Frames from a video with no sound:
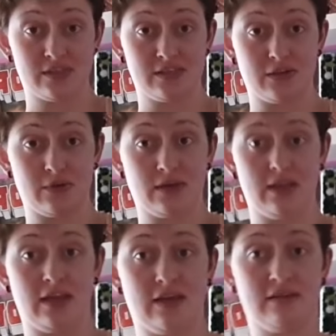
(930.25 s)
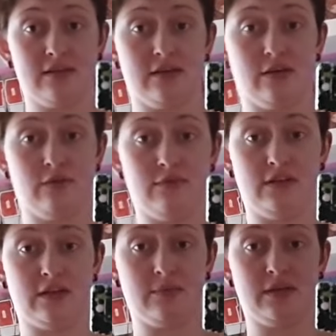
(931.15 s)
So yeah, hopefully
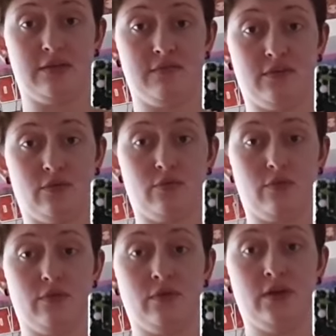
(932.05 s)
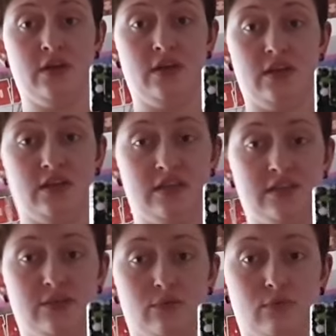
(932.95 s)
like I'm gonna Velcro
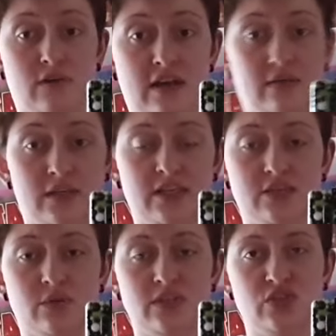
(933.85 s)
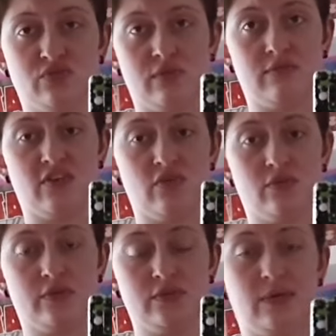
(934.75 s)
this all round, and it's quite strong
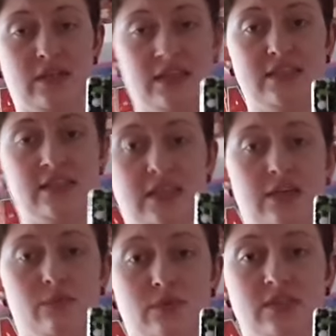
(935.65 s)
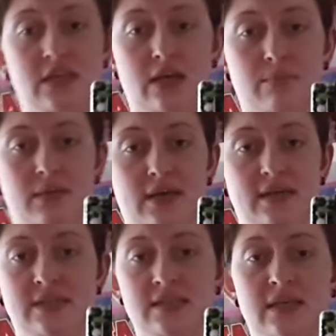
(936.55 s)
Velcro, so I'd like to think it would stay in
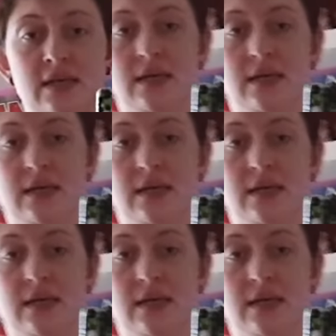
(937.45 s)
place.